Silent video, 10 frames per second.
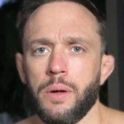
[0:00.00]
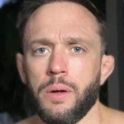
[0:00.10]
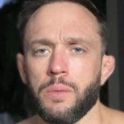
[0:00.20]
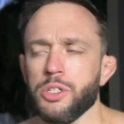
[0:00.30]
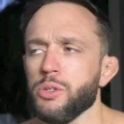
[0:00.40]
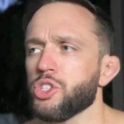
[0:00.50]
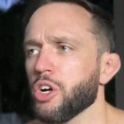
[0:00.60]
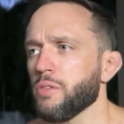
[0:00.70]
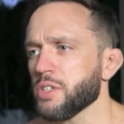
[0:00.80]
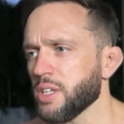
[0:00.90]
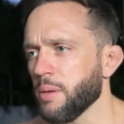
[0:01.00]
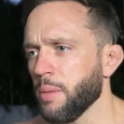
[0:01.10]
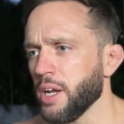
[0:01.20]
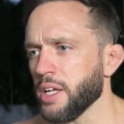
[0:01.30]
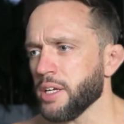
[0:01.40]
when you serve with
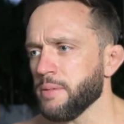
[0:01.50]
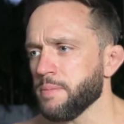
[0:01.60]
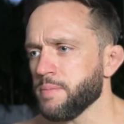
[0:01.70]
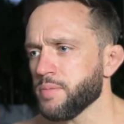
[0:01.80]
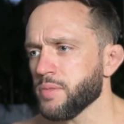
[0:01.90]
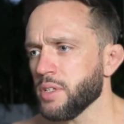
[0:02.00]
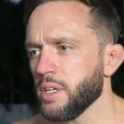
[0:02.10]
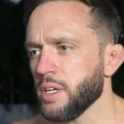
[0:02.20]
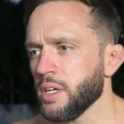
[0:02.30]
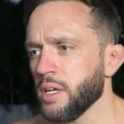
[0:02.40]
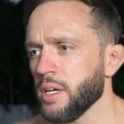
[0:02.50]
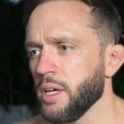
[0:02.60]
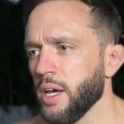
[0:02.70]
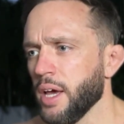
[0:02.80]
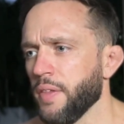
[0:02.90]
somebody
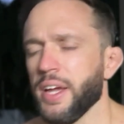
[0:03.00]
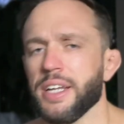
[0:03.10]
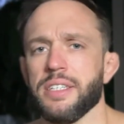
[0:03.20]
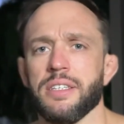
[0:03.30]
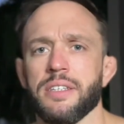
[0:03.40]
and they